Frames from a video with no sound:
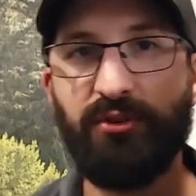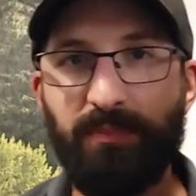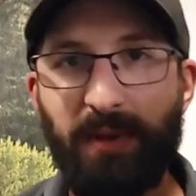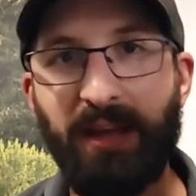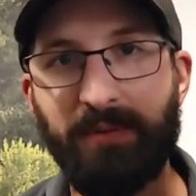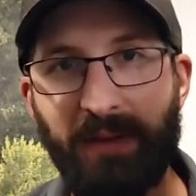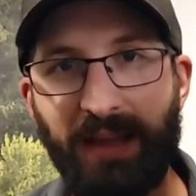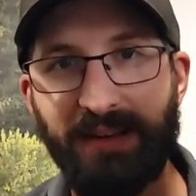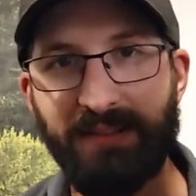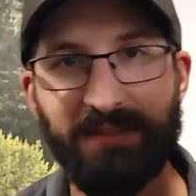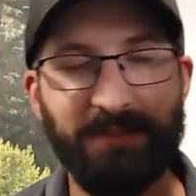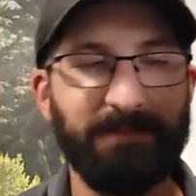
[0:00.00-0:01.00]

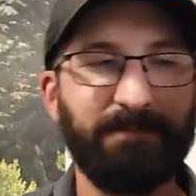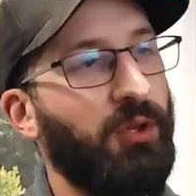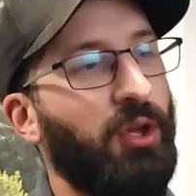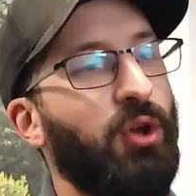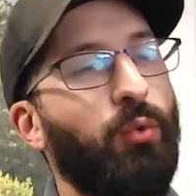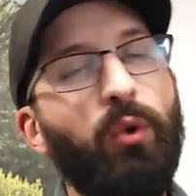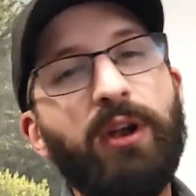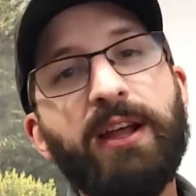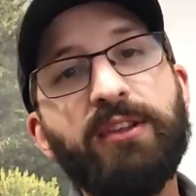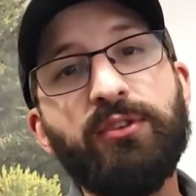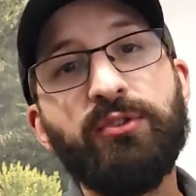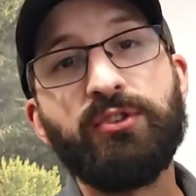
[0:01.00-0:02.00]
backpacks. One I
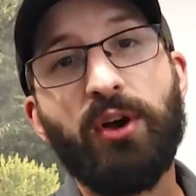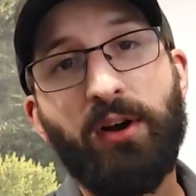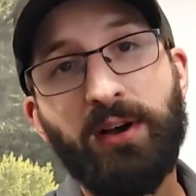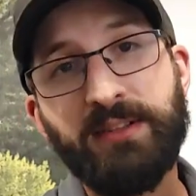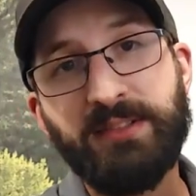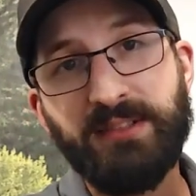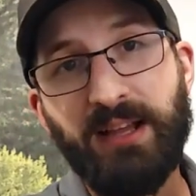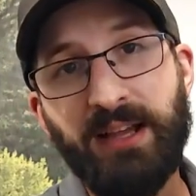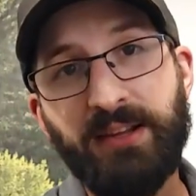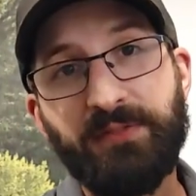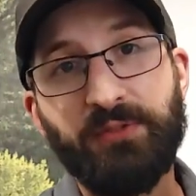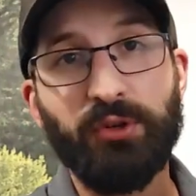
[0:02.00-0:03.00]
use on
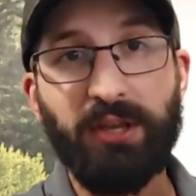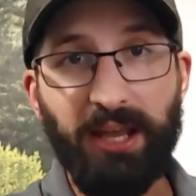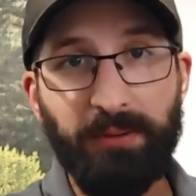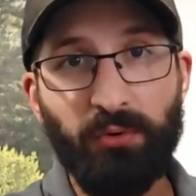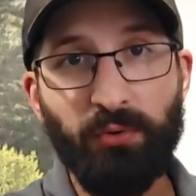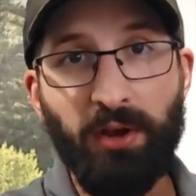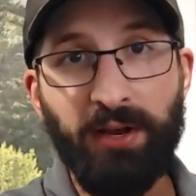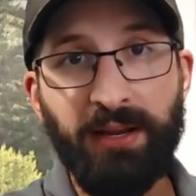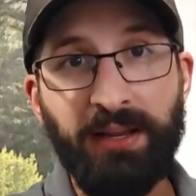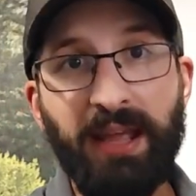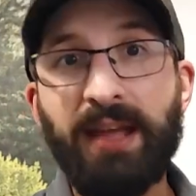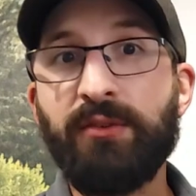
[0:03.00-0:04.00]
site for cable
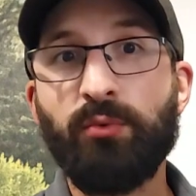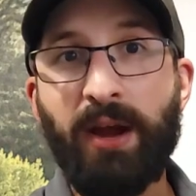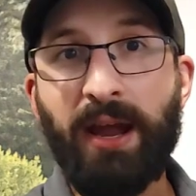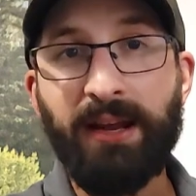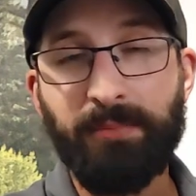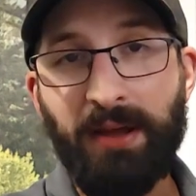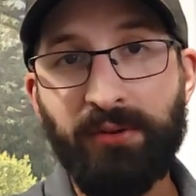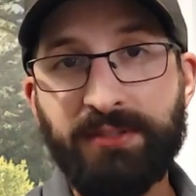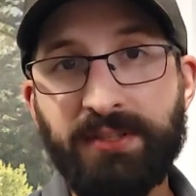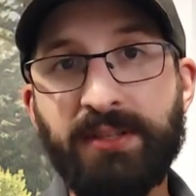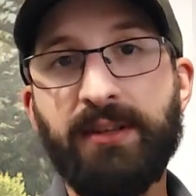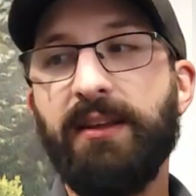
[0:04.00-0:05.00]
running and rack
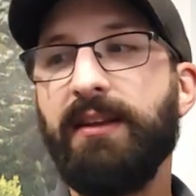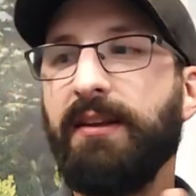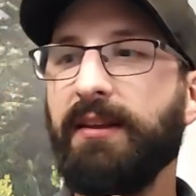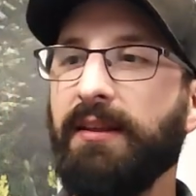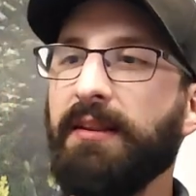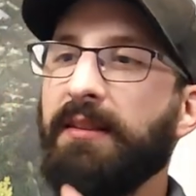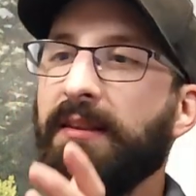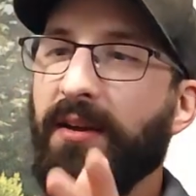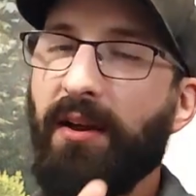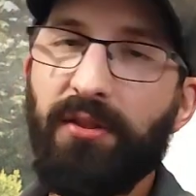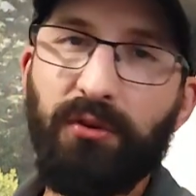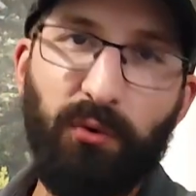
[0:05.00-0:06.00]
mounting. The
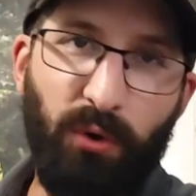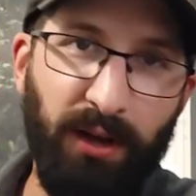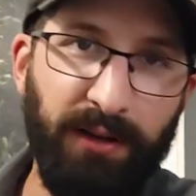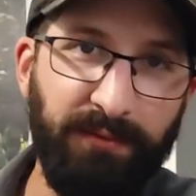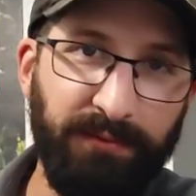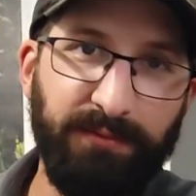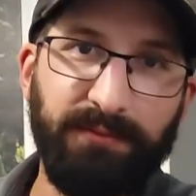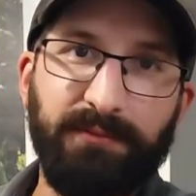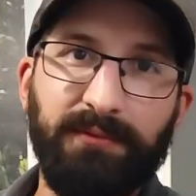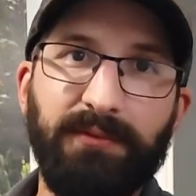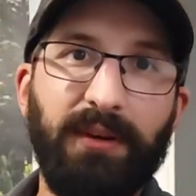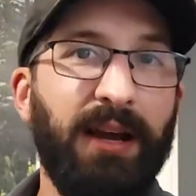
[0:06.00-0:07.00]
other one
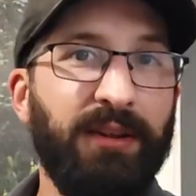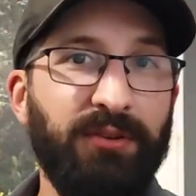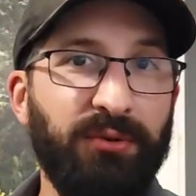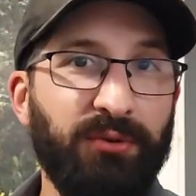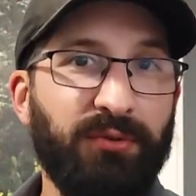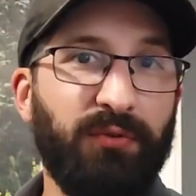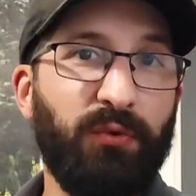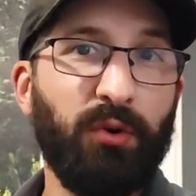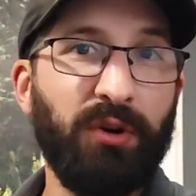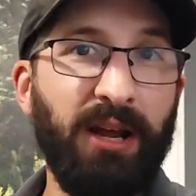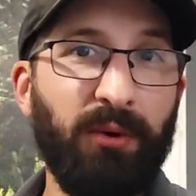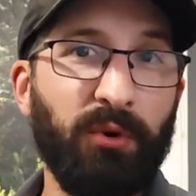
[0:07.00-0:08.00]
I use for
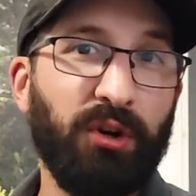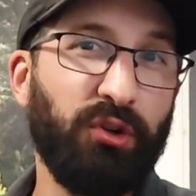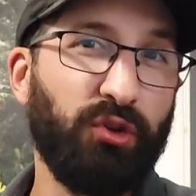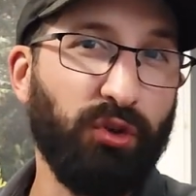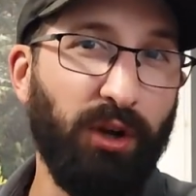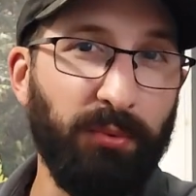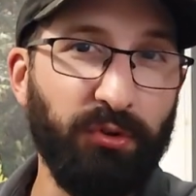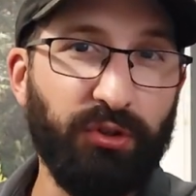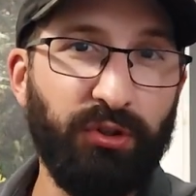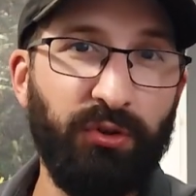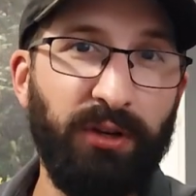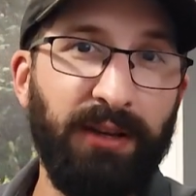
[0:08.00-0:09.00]
network
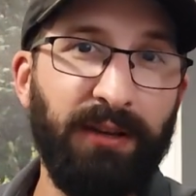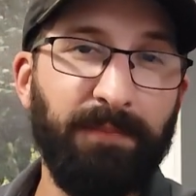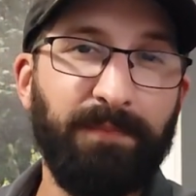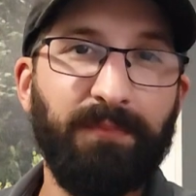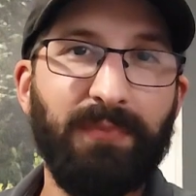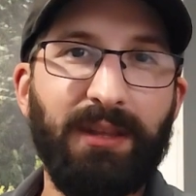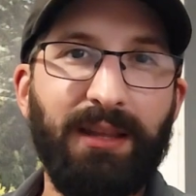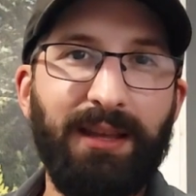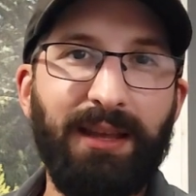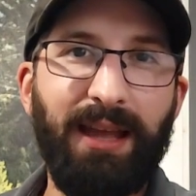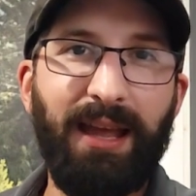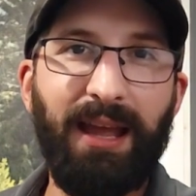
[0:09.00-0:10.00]
troubleshooting
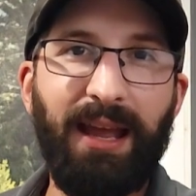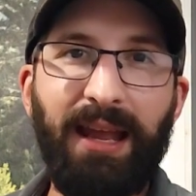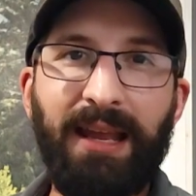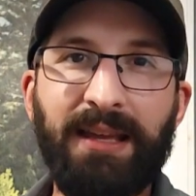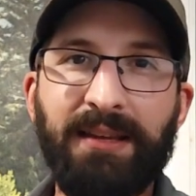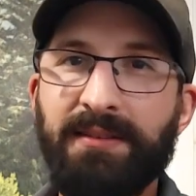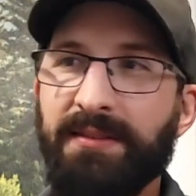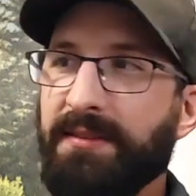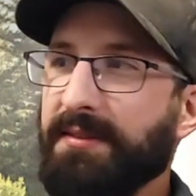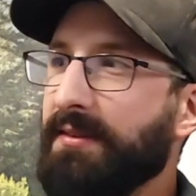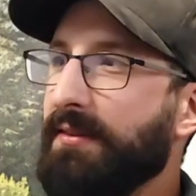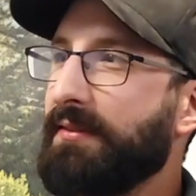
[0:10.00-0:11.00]

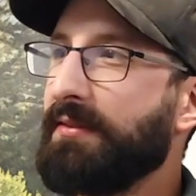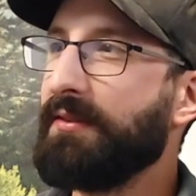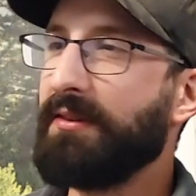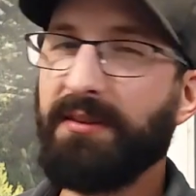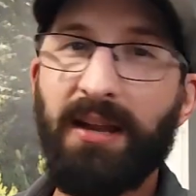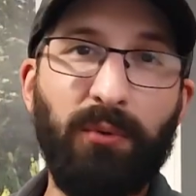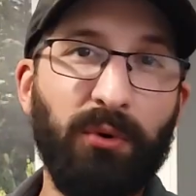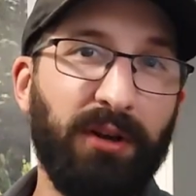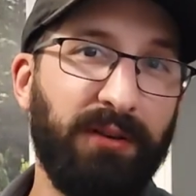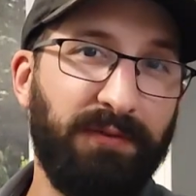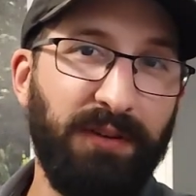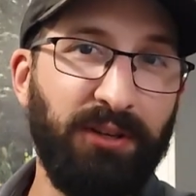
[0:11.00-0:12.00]
and network
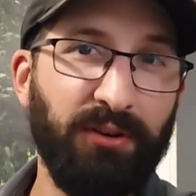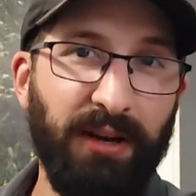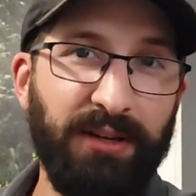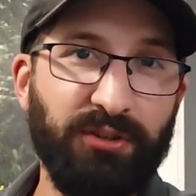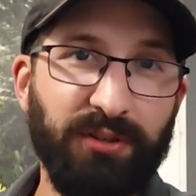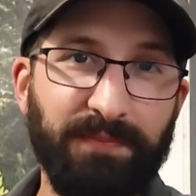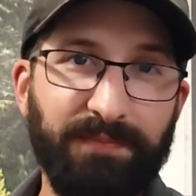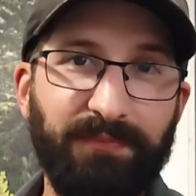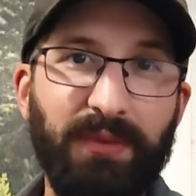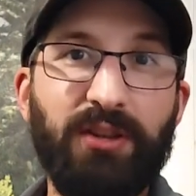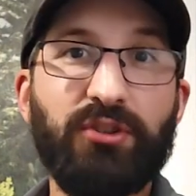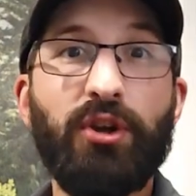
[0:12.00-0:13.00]
configuration.
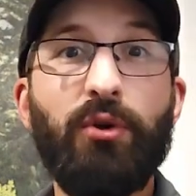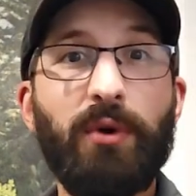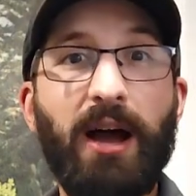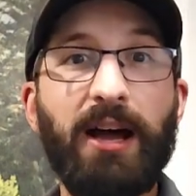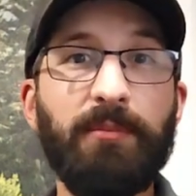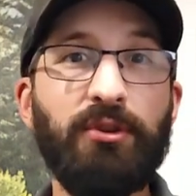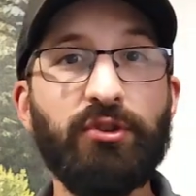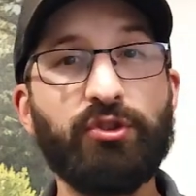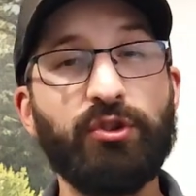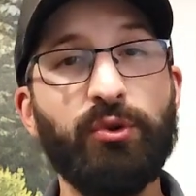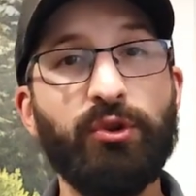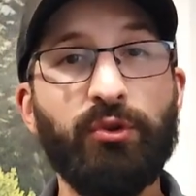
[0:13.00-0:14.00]
So I'm going to
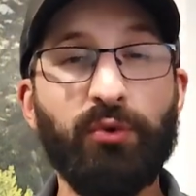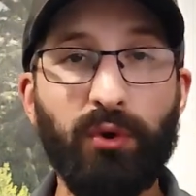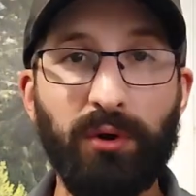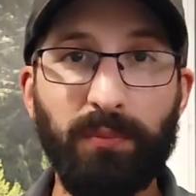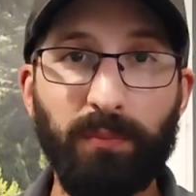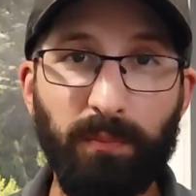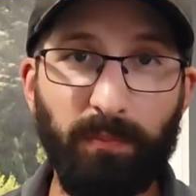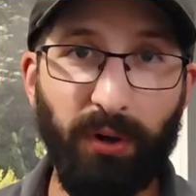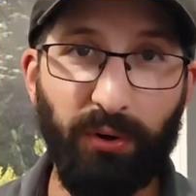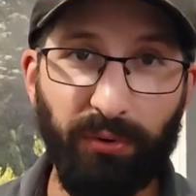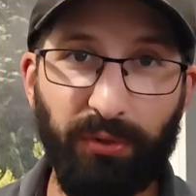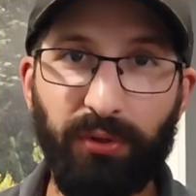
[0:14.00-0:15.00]
show you
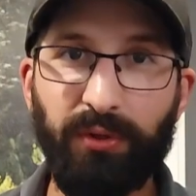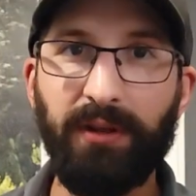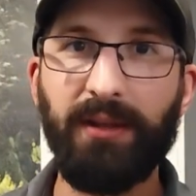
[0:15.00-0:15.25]
both.